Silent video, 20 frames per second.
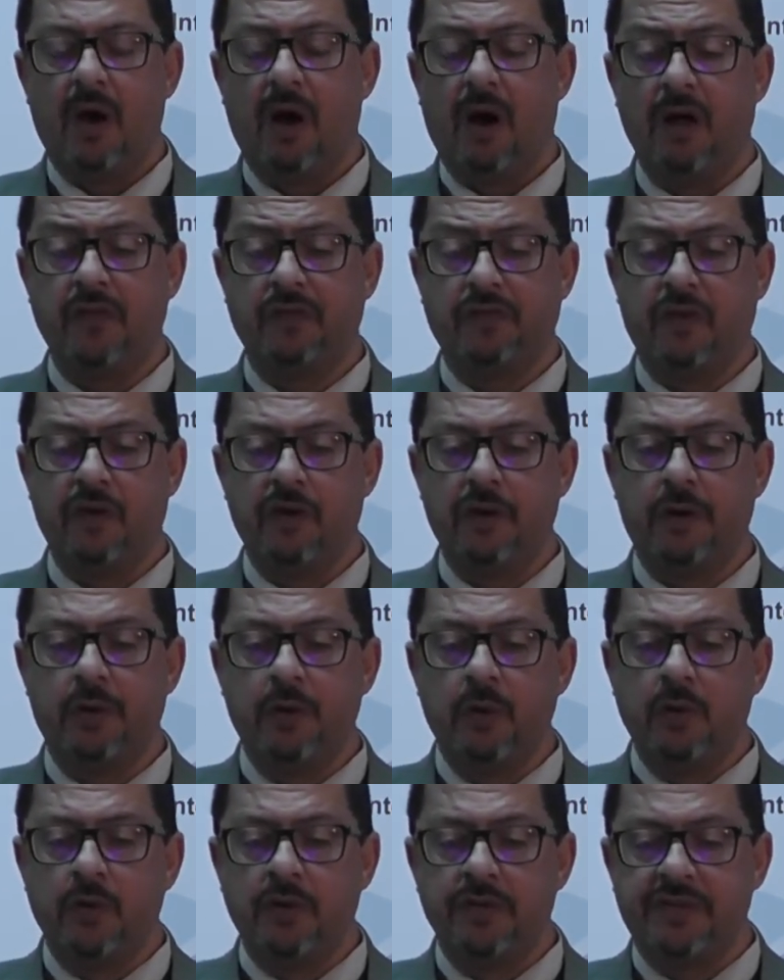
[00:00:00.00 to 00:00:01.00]
Ott
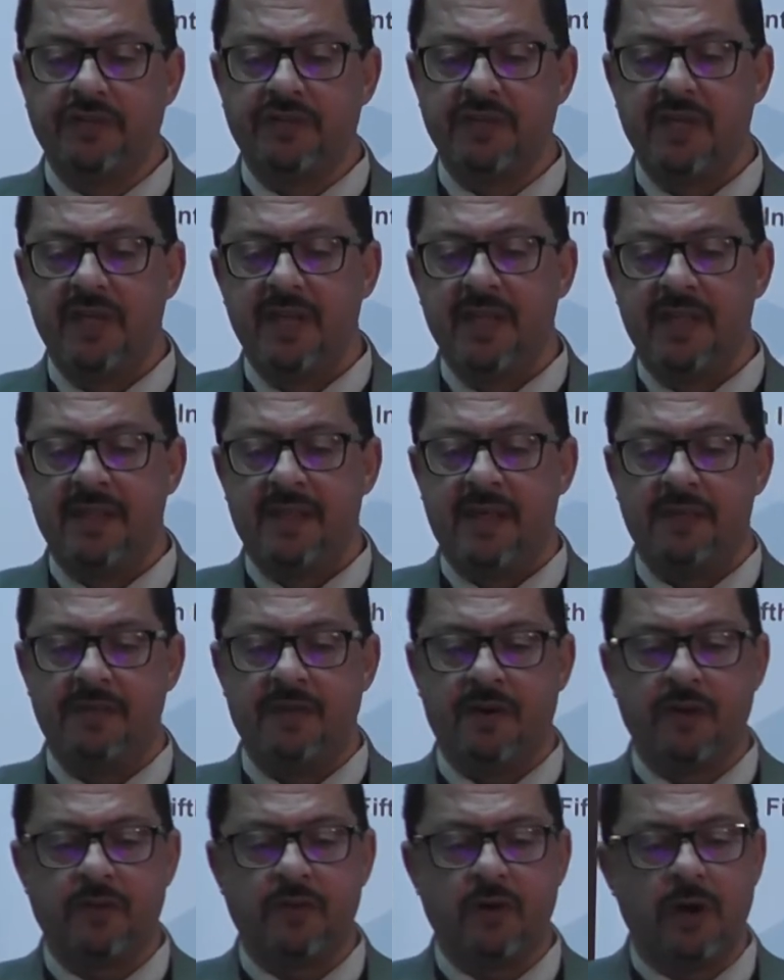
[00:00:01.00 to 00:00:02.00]
concludes that
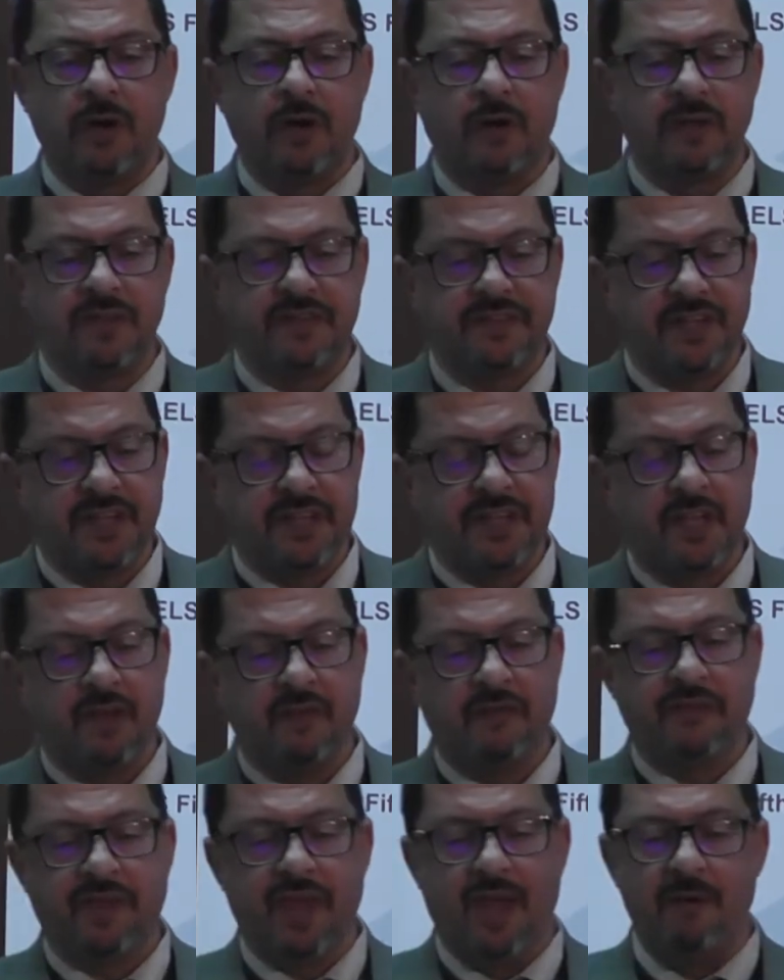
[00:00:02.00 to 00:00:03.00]
the rhetorical study
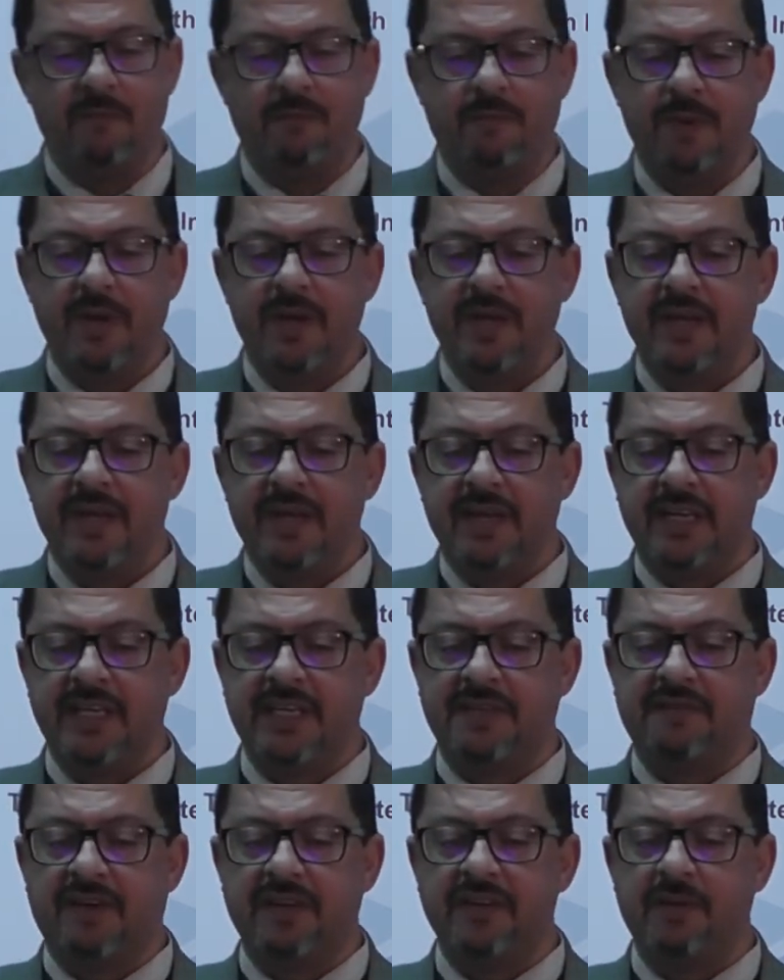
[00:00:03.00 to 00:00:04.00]
of camp
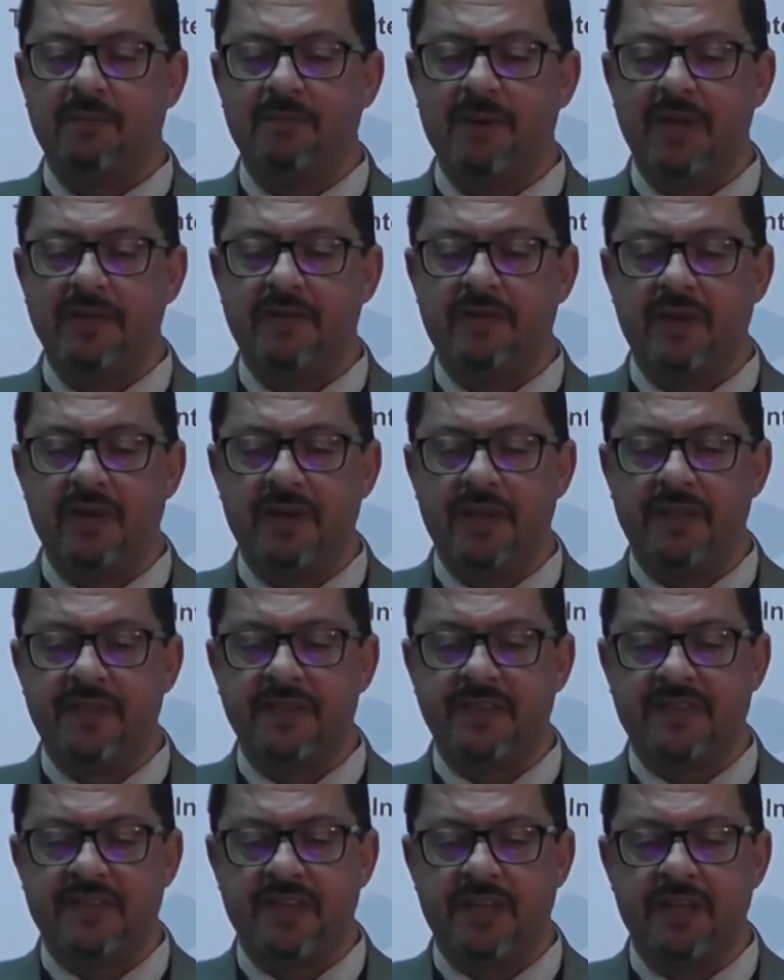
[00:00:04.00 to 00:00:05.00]
is fundamentally
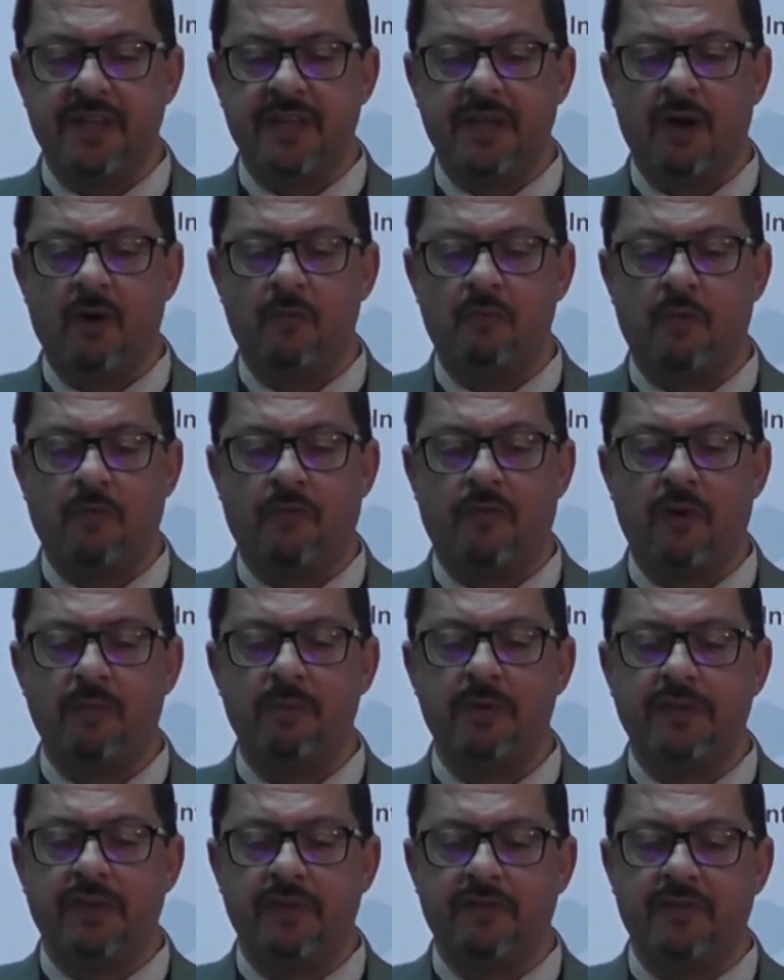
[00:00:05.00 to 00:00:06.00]
the study of
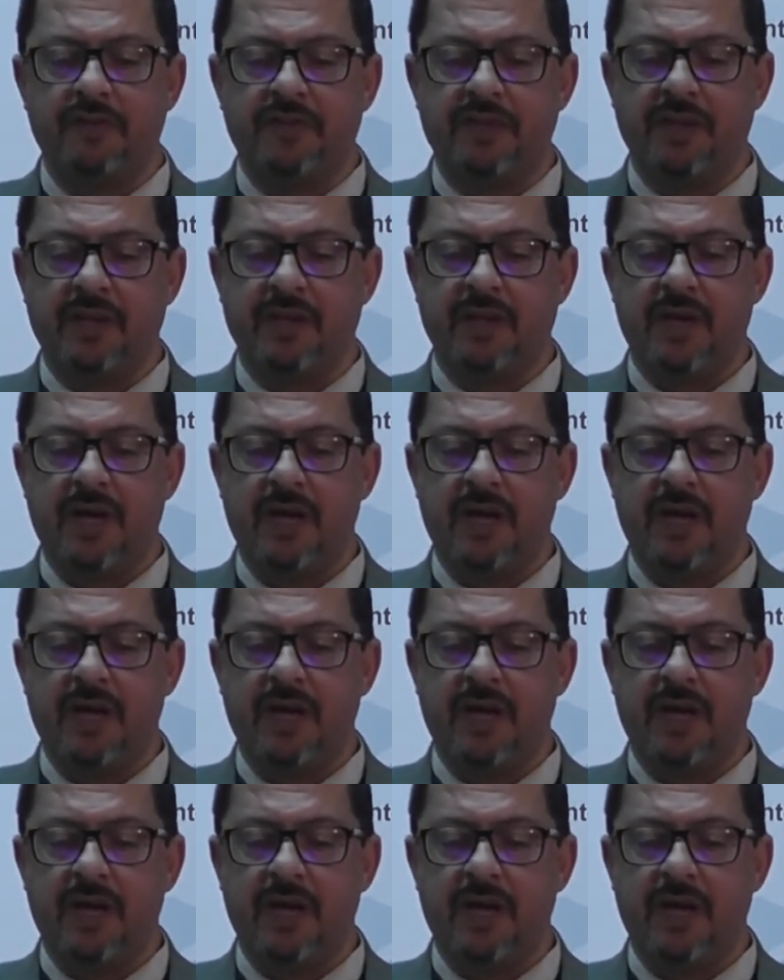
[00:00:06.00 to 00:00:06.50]
performativity,